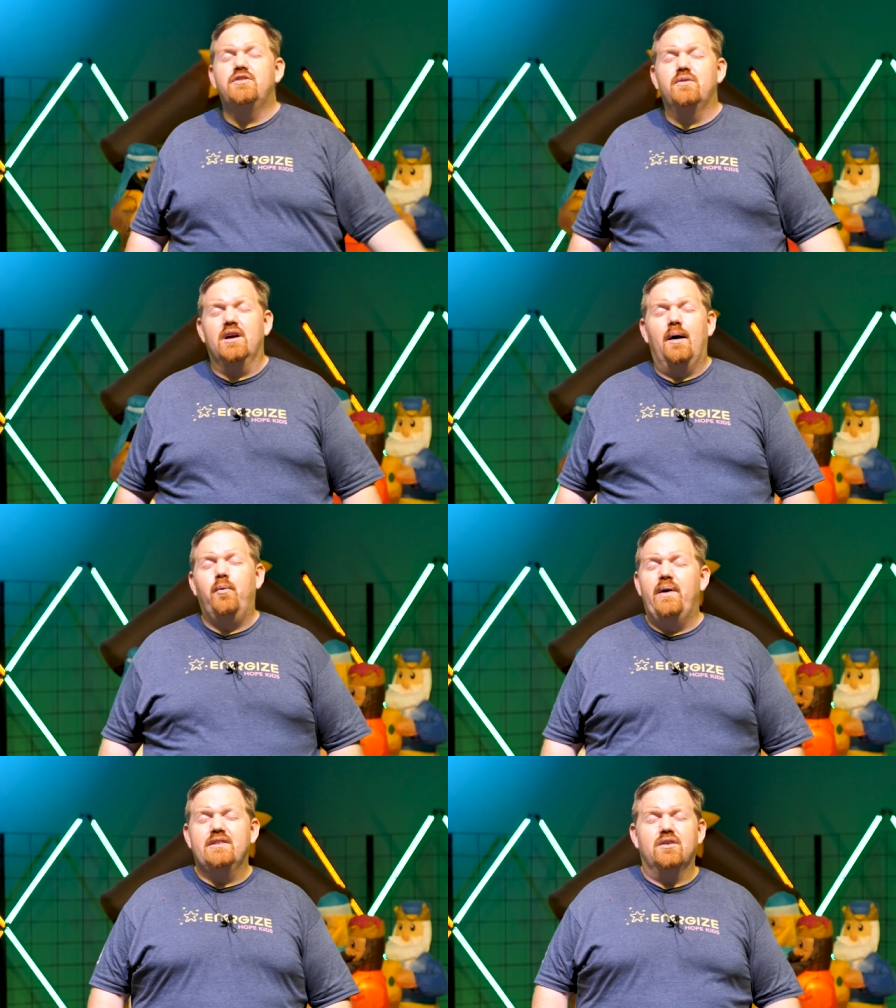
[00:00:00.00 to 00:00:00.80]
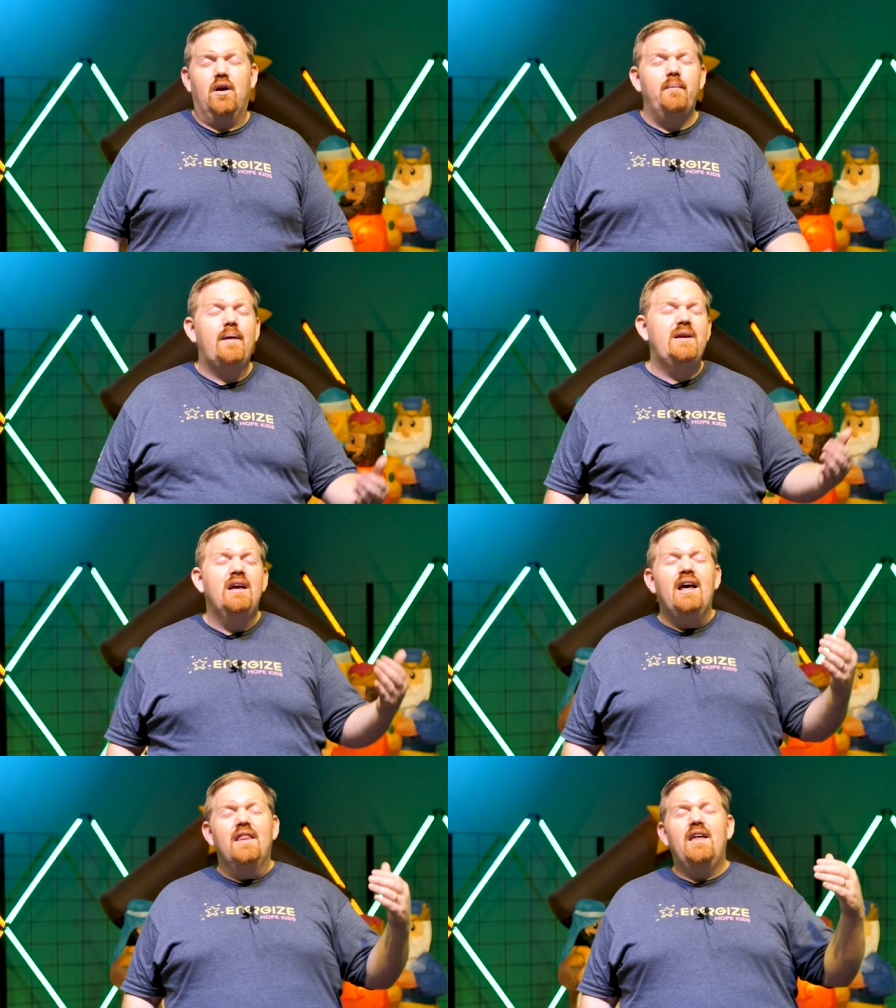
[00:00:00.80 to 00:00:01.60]
do in a couple weeks, or, or maybe
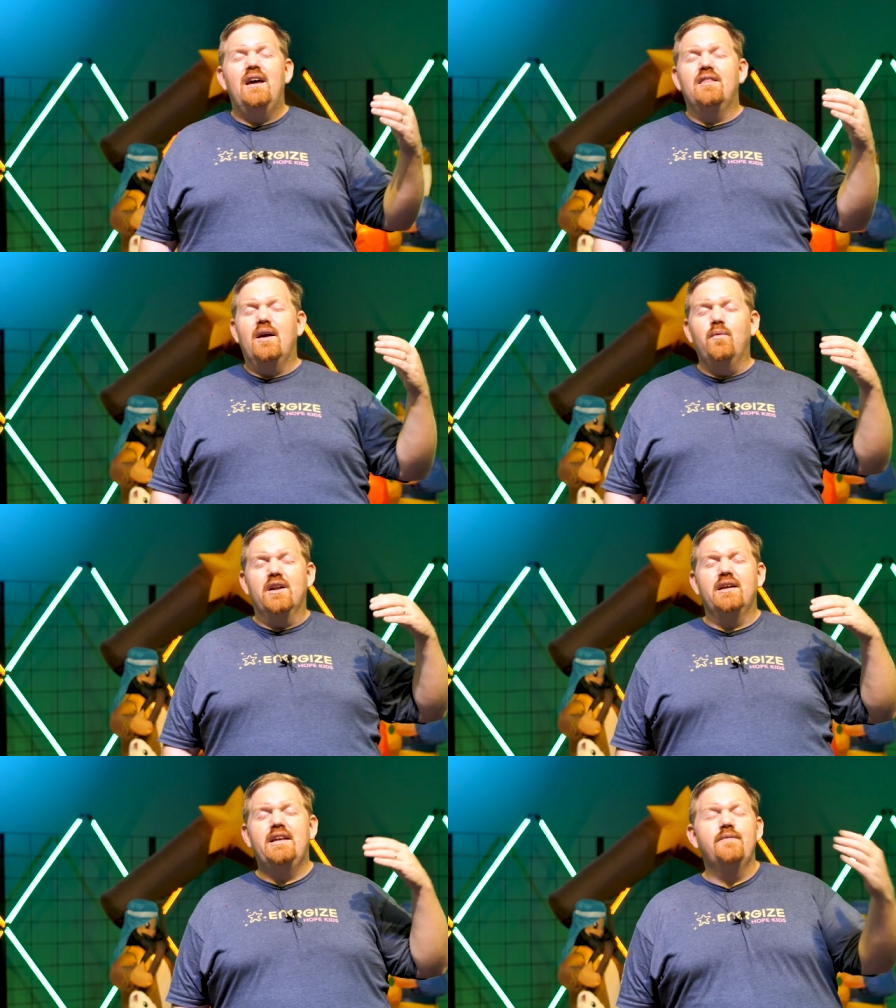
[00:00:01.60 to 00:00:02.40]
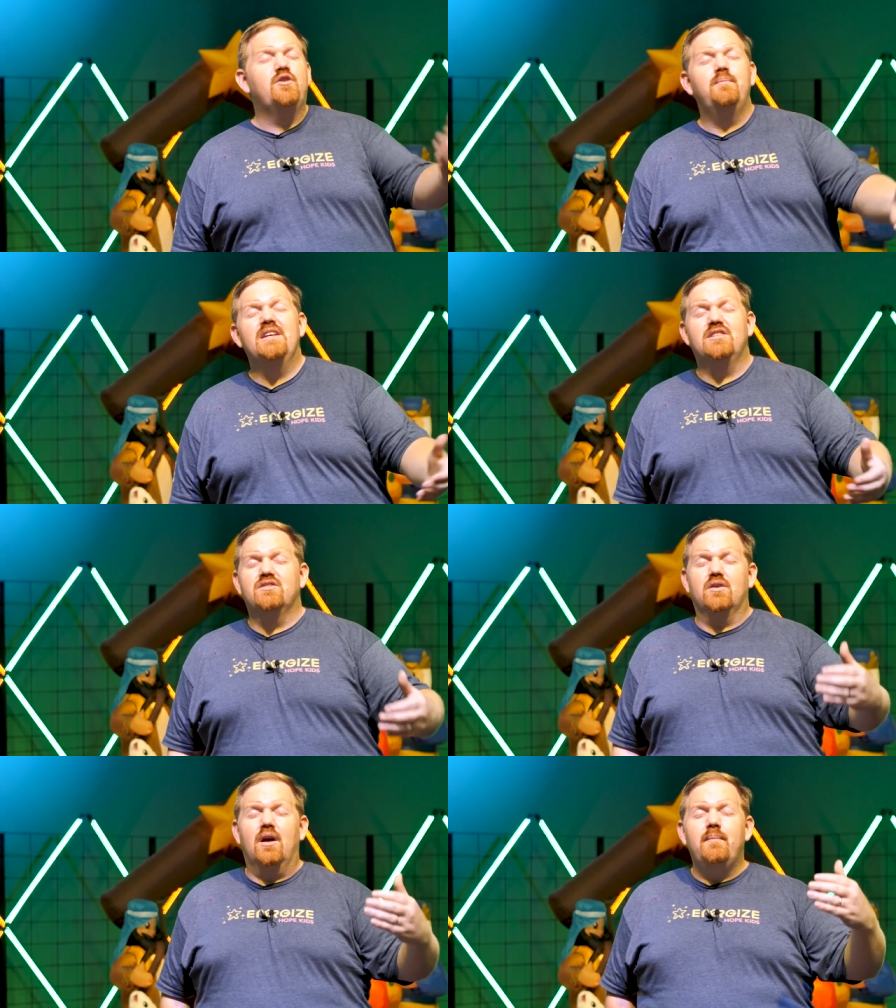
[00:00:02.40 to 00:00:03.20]
they, they want to give to
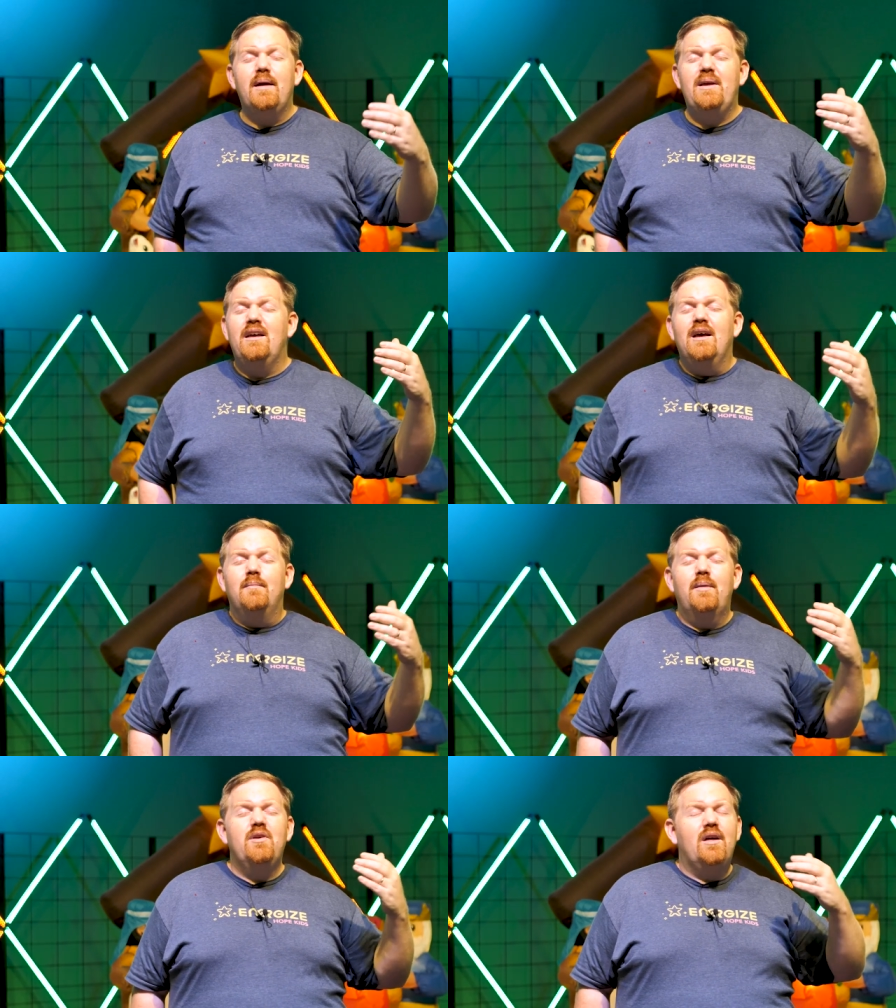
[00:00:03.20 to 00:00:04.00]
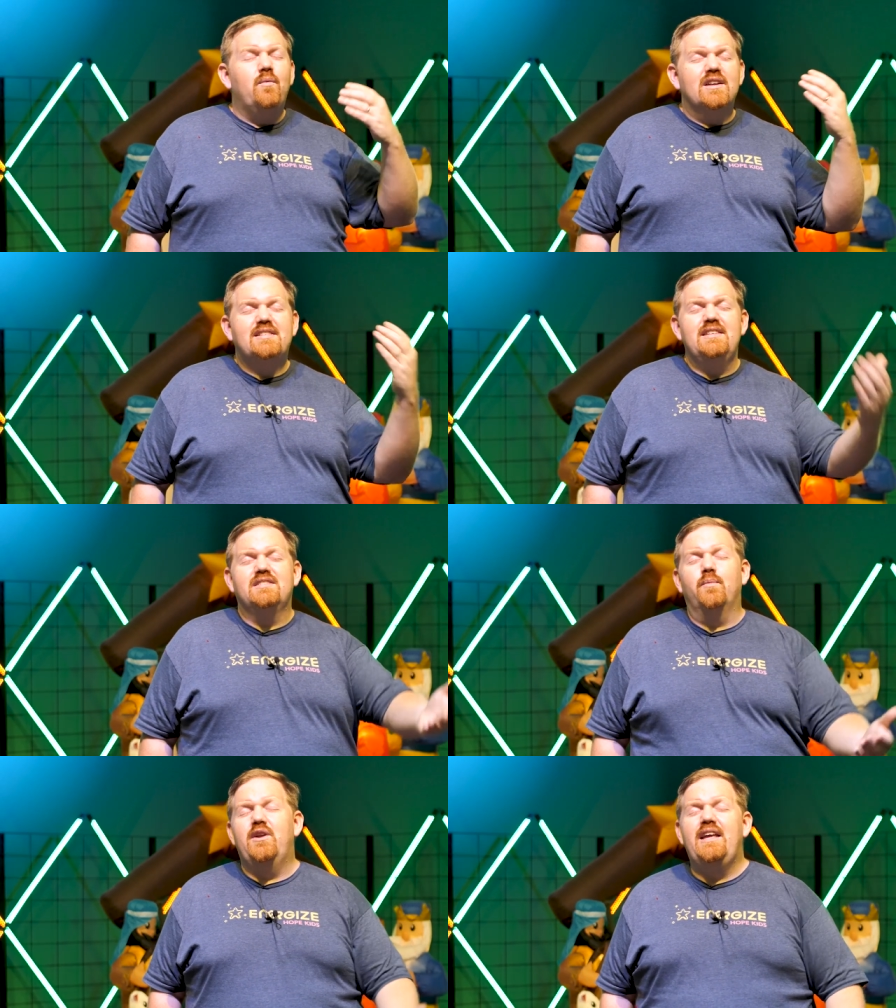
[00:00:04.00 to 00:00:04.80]
missions, or, or maybe maybe they want to see
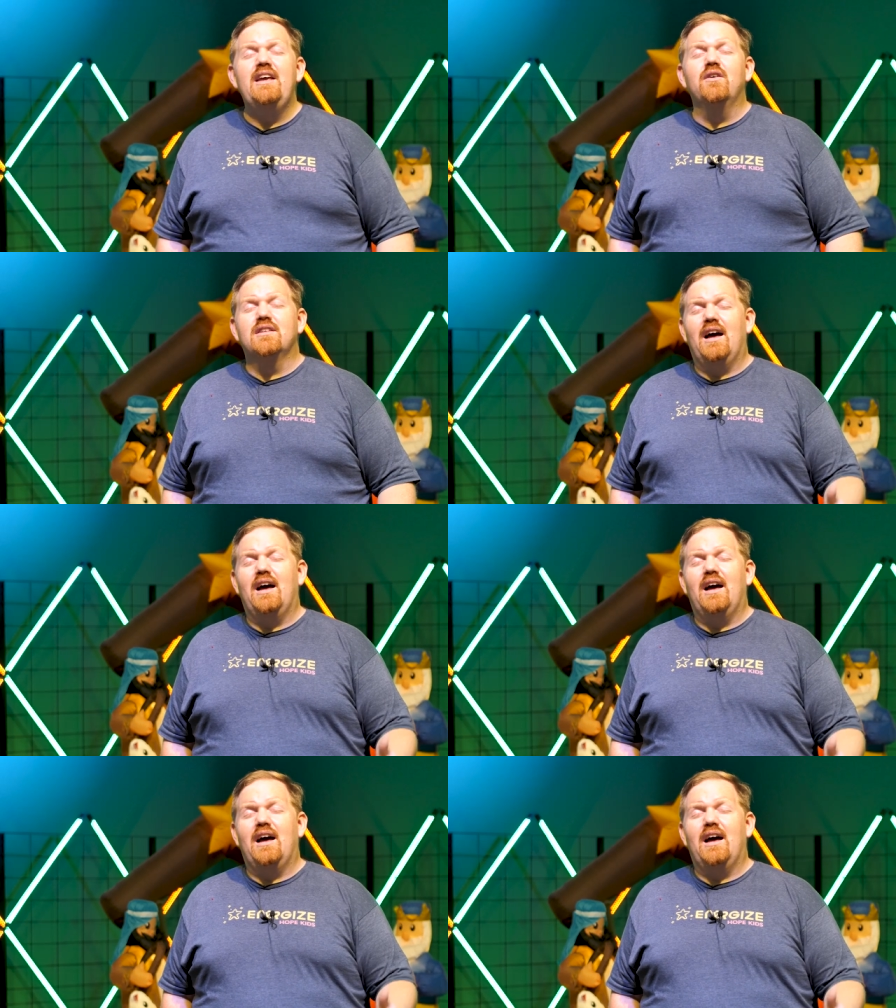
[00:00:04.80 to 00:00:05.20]
someone healed.